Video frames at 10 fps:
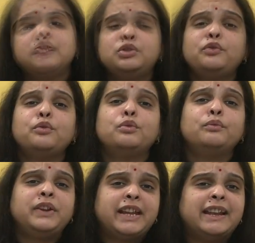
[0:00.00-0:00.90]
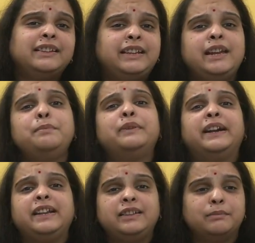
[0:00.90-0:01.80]
So we can keep
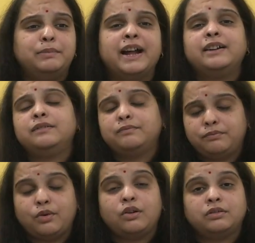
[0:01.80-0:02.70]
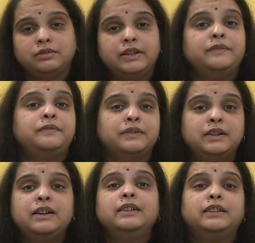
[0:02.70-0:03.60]
ready the blood for if
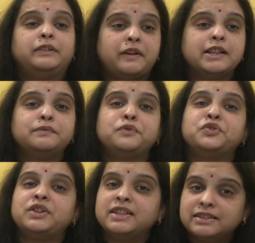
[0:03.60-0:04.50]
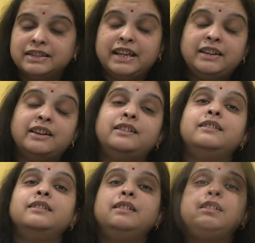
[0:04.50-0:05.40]
the transfusion is
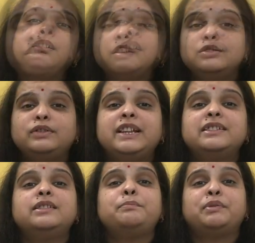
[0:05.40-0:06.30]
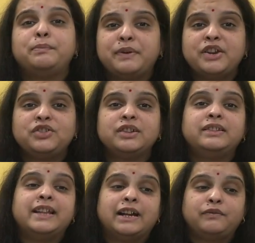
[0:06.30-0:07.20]
needed. So these are the
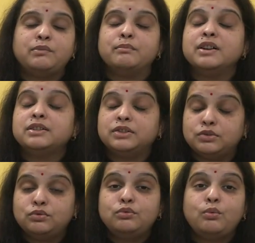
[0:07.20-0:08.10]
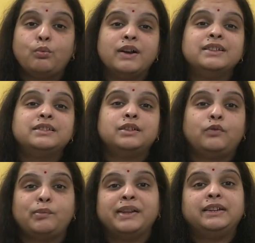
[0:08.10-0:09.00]
preparation that we must do once the
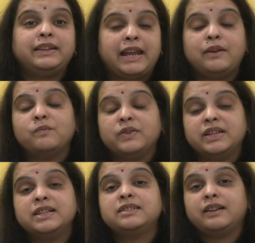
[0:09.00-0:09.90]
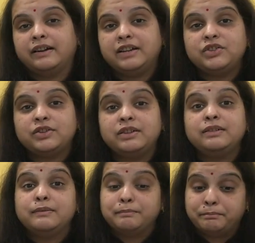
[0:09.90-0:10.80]
woman came with this
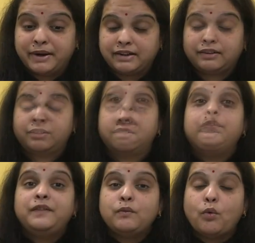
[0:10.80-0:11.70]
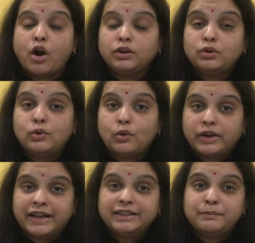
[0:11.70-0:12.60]
condition. But if we want to
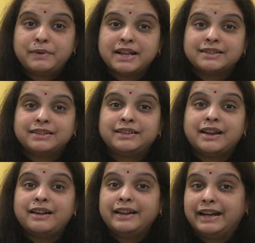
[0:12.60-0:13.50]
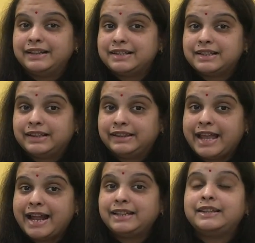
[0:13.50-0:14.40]
locate the placenta, at
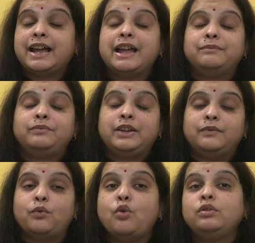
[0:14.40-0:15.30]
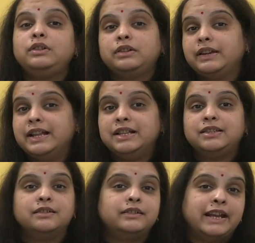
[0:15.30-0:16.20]
that time we won't
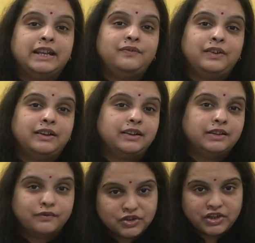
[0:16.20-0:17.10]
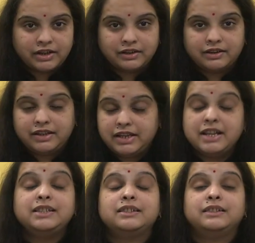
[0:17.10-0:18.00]
insert any finger in the vagina.
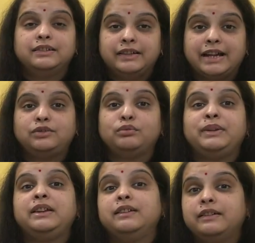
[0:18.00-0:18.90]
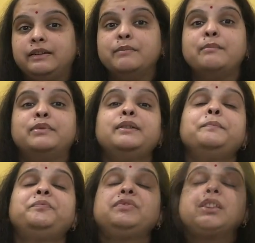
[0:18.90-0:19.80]
Yes, that to be remembered.